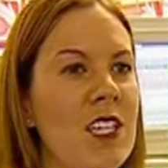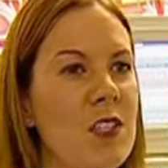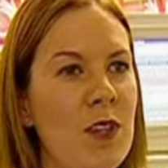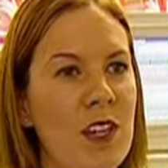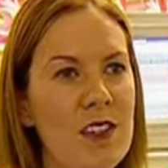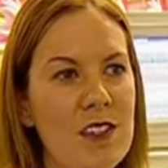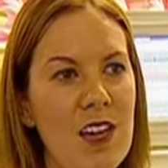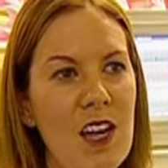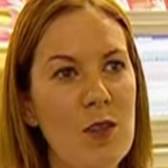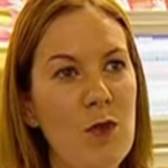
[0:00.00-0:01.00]
So we need to
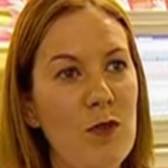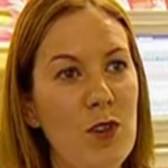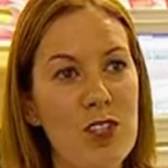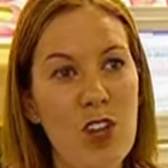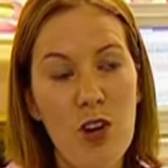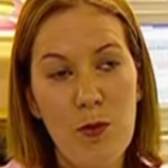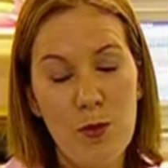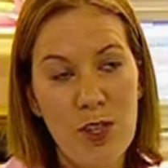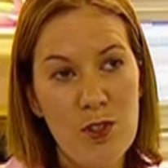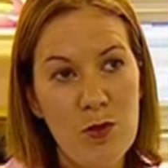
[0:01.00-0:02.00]
start them off on total
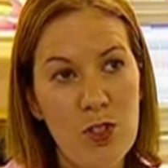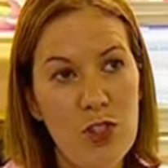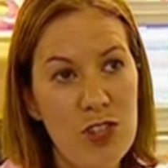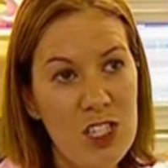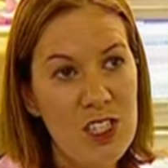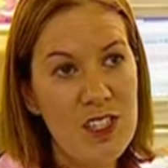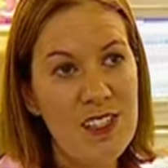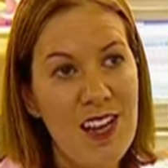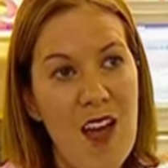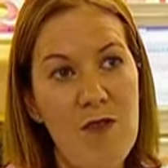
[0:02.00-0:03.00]
parental nutritions
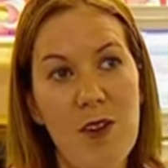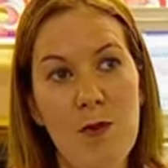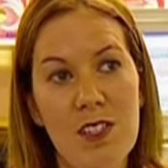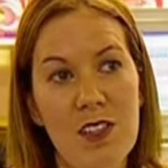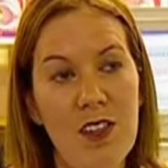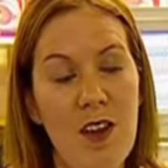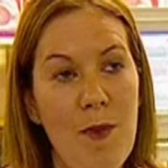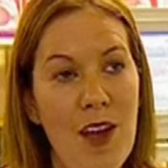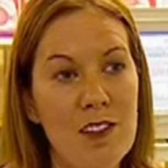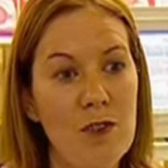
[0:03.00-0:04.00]
and have limited
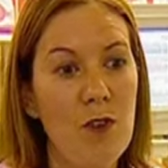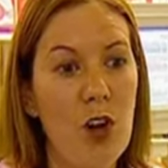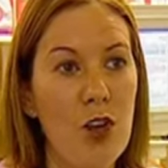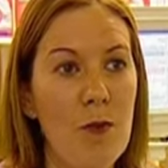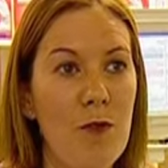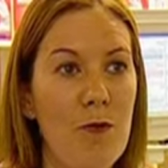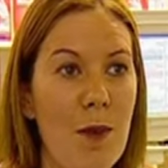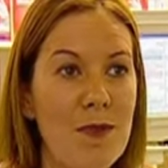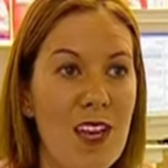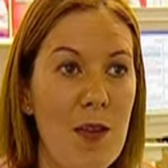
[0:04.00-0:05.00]
amounts of volume of
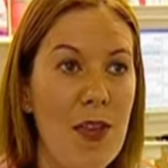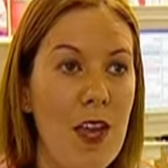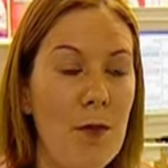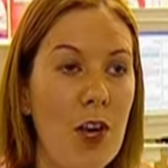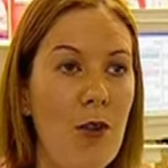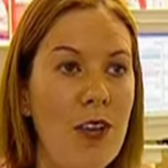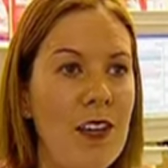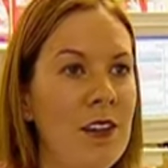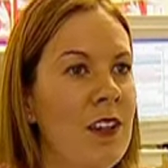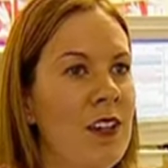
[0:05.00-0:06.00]
mum's EBM going
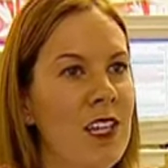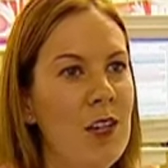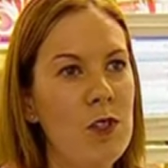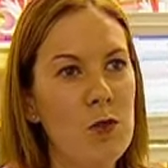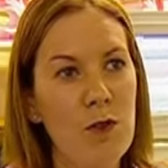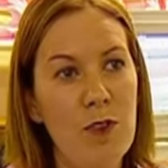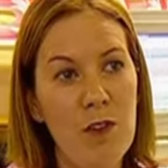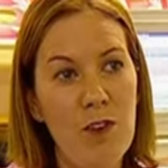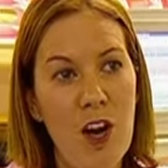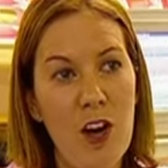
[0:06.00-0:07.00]
in which we
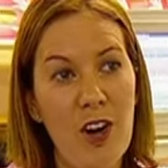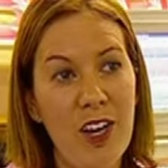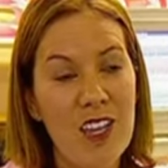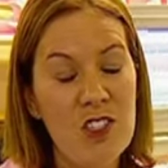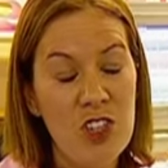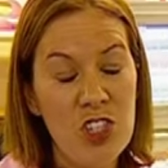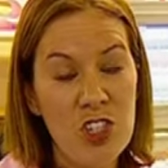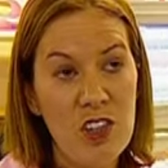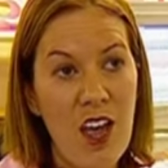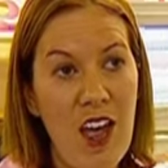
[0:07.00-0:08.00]
feed via
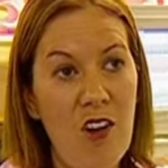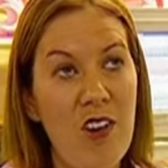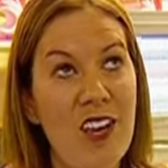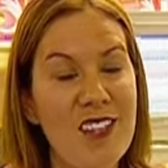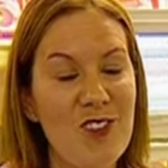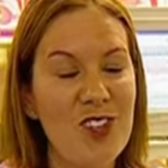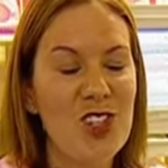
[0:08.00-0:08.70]
orogastric